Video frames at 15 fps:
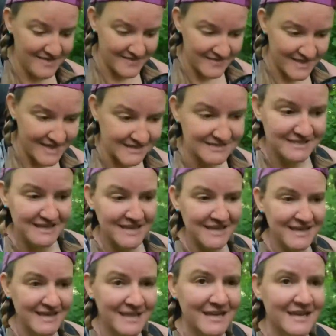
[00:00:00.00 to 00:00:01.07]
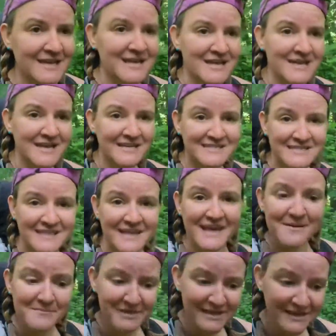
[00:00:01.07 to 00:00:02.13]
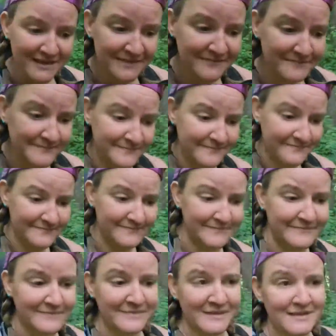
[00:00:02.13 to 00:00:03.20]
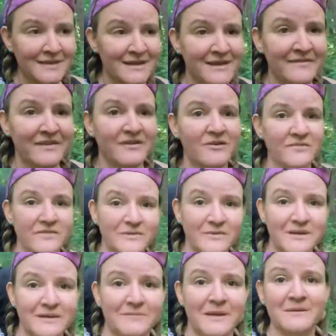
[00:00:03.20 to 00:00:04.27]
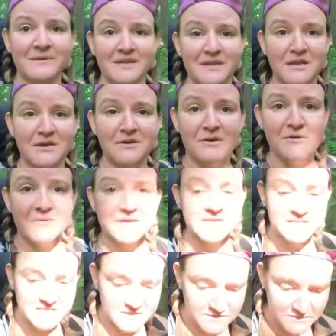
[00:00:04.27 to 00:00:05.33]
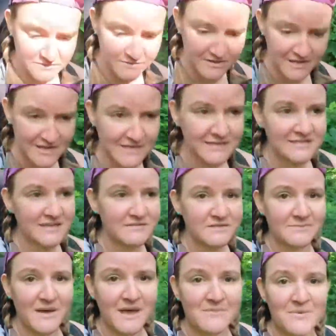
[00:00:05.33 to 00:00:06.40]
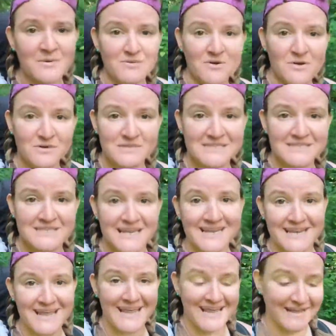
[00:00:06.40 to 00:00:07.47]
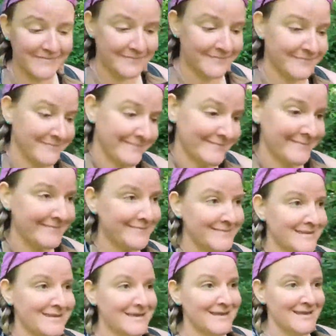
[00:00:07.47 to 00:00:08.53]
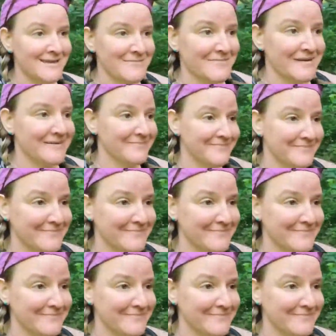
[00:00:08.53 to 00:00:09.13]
that is the game plan. Then hopefully we can maybe narrow into Devil's Backbone on Sunday. But